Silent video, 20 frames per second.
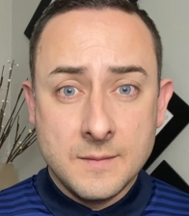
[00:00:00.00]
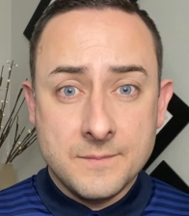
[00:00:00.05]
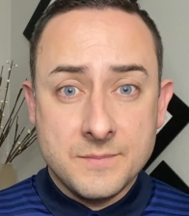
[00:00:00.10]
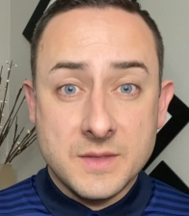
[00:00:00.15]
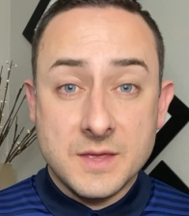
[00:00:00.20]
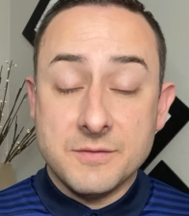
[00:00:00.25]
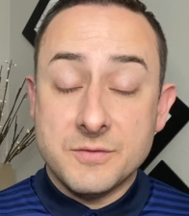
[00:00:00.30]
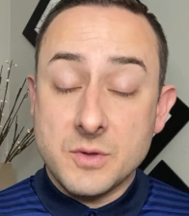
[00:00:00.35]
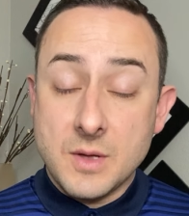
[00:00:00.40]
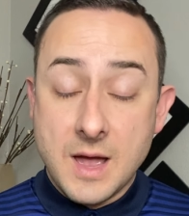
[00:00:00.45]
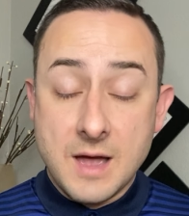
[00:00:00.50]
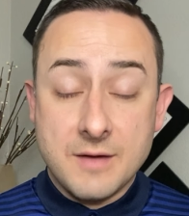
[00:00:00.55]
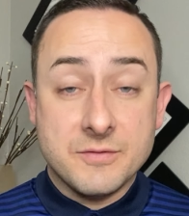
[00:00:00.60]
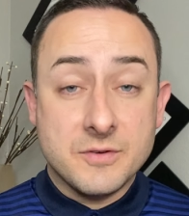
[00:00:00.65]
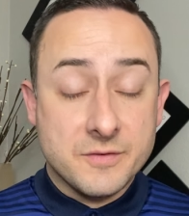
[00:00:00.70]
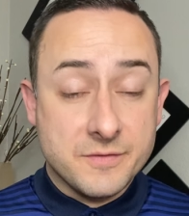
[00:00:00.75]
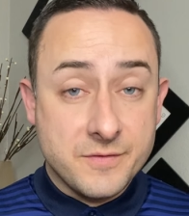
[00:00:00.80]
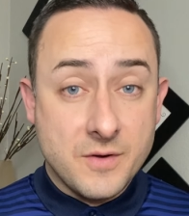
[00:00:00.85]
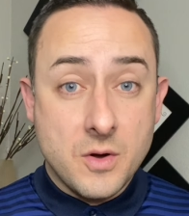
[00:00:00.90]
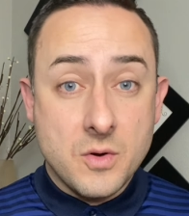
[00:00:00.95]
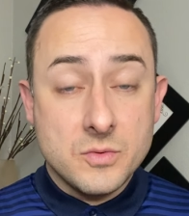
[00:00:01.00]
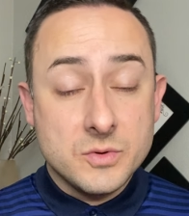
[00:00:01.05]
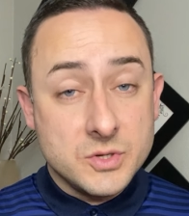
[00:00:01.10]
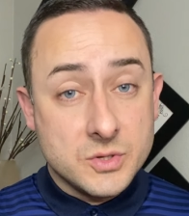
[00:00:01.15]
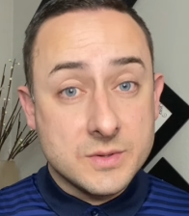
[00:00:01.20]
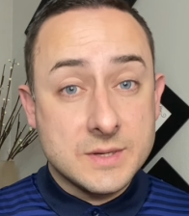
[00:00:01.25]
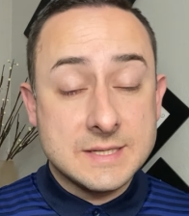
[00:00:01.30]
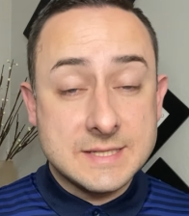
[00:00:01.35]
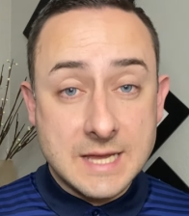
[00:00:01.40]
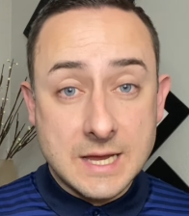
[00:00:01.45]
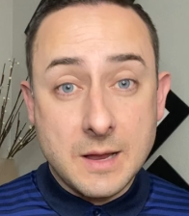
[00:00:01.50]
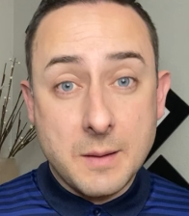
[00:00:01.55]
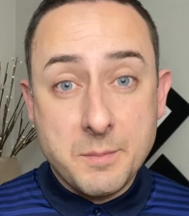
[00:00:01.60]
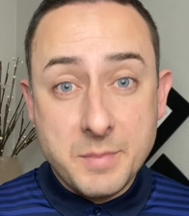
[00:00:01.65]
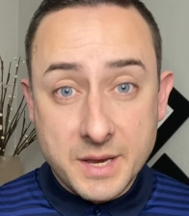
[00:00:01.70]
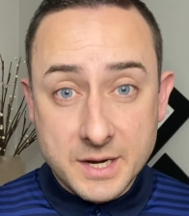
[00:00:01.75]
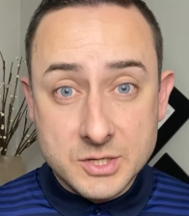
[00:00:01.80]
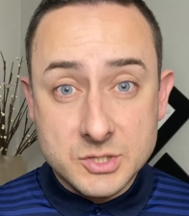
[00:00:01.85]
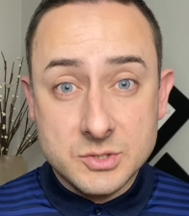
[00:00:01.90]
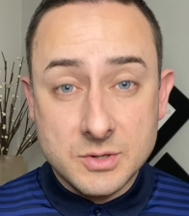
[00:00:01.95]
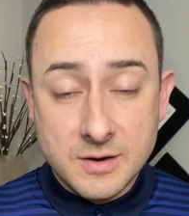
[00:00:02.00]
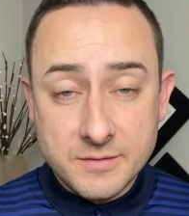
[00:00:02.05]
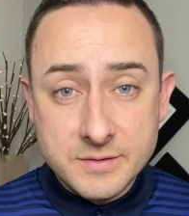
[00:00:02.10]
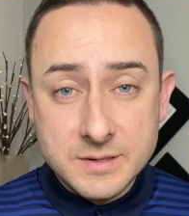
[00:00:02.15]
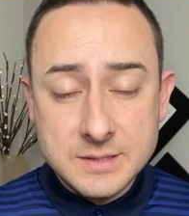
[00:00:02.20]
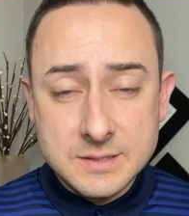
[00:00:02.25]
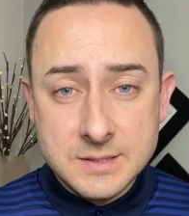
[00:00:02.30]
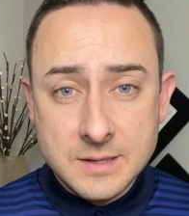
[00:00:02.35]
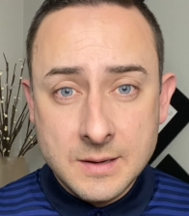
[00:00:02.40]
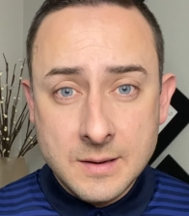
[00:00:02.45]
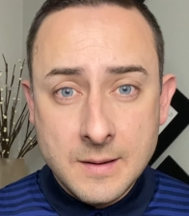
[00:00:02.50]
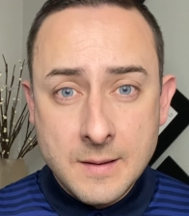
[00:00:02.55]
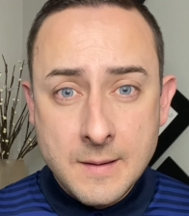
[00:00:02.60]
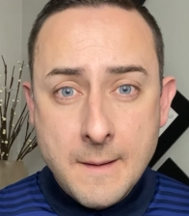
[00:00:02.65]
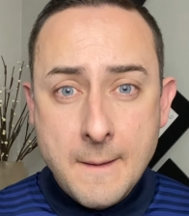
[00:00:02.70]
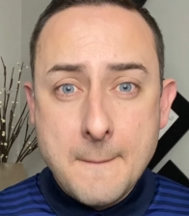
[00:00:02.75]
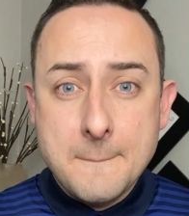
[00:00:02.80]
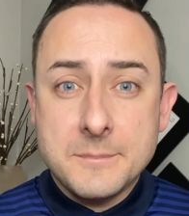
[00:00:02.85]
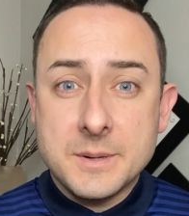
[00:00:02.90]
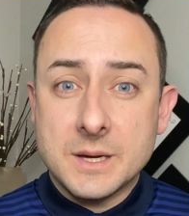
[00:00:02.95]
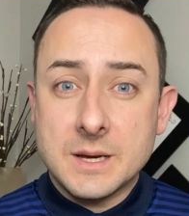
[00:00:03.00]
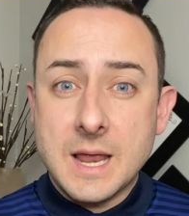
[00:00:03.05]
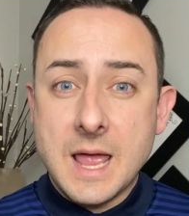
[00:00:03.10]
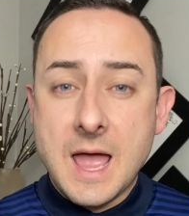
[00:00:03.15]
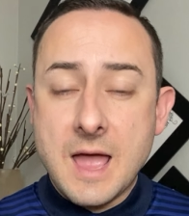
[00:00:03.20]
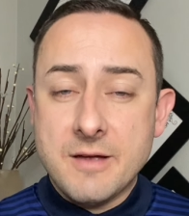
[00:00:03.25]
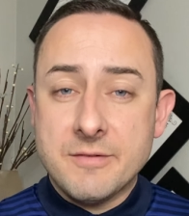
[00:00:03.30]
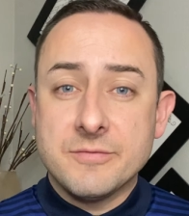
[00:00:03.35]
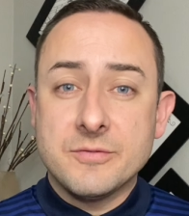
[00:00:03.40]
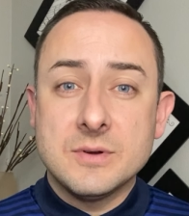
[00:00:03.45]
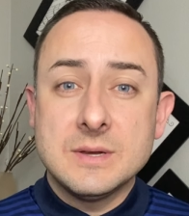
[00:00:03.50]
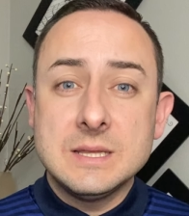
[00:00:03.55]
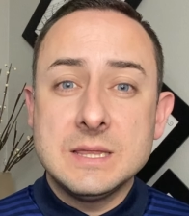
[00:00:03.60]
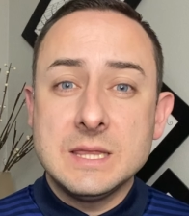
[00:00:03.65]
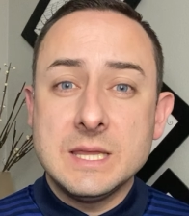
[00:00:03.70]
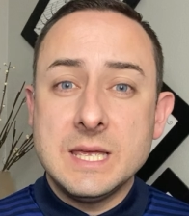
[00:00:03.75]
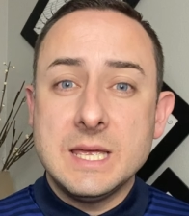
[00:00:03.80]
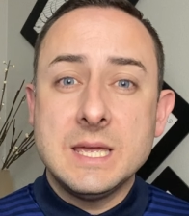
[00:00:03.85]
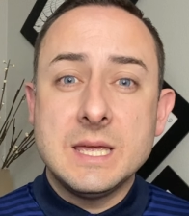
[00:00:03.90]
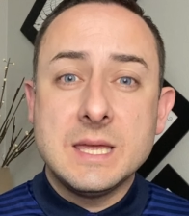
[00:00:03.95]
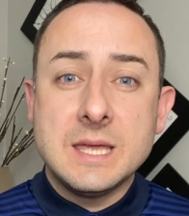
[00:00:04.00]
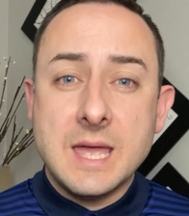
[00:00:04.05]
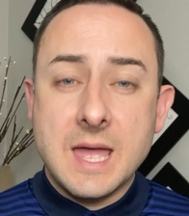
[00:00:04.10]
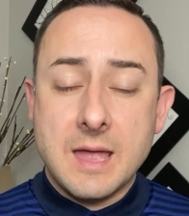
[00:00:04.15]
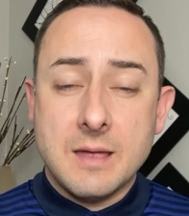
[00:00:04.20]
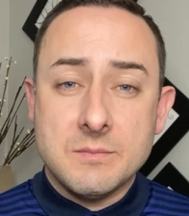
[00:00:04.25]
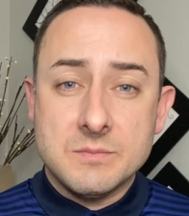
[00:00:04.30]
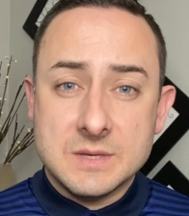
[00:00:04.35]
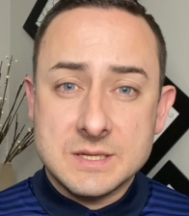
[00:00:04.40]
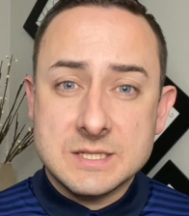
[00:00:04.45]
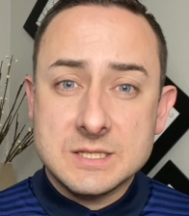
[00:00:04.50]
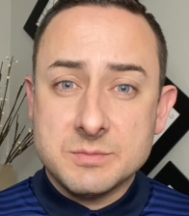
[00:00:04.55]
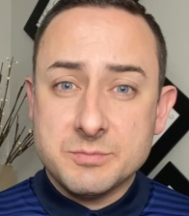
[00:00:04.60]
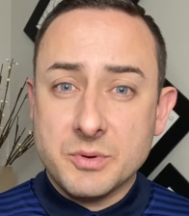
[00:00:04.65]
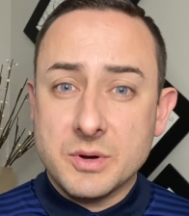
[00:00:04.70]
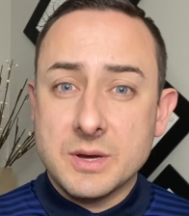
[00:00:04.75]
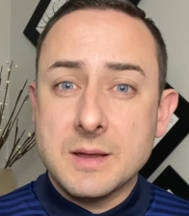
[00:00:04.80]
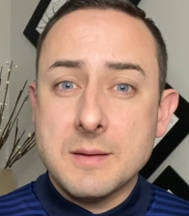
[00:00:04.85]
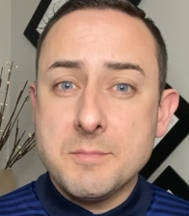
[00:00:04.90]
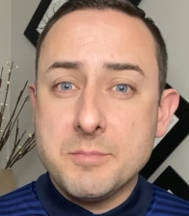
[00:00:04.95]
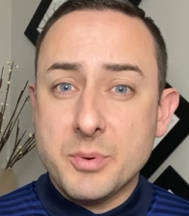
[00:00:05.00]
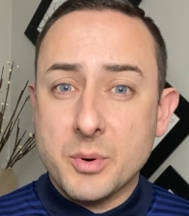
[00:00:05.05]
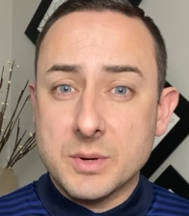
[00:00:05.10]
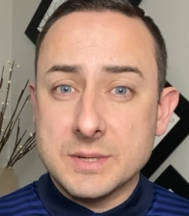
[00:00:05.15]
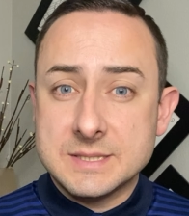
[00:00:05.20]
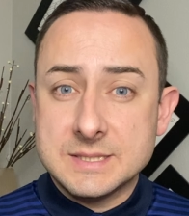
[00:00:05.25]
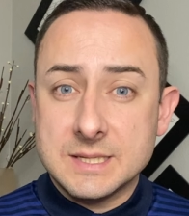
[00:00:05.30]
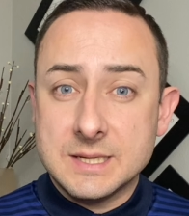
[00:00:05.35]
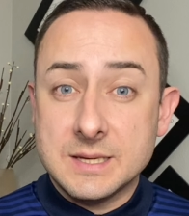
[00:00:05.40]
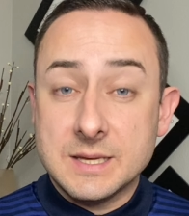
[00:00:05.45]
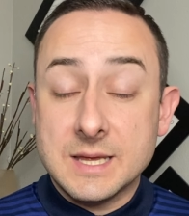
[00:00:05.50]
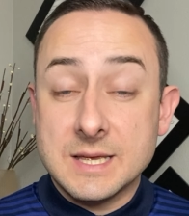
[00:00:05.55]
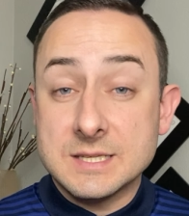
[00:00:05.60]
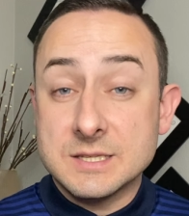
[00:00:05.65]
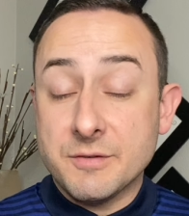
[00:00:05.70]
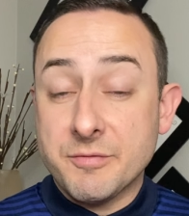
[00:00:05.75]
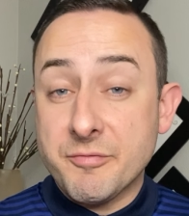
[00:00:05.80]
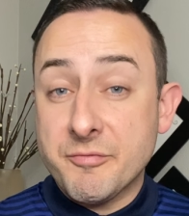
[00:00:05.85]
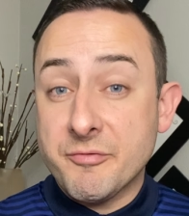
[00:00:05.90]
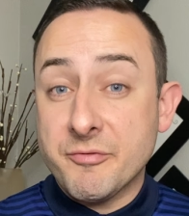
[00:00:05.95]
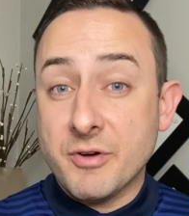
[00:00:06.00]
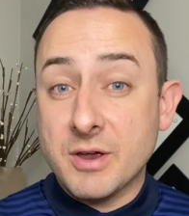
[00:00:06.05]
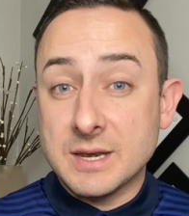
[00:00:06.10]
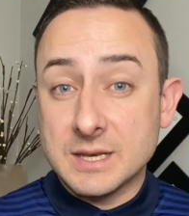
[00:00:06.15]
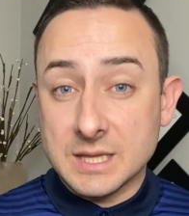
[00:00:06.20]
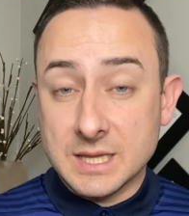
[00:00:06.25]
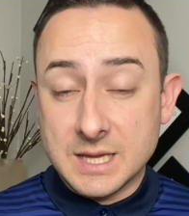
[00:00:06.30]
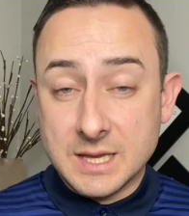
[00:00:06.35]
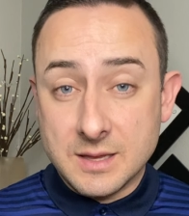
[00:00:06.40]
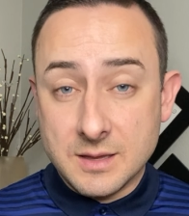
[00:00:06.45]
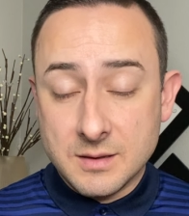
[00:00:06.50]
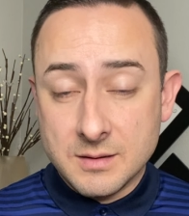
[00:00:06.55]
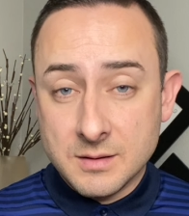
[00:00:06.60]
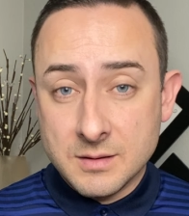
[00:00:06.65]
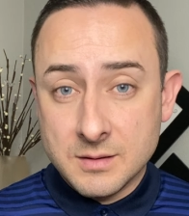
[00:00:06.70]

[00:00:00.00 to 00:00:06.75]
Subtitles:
If you have your phone, you can take a picture of it. But every league game this spring in Boise is a friendly.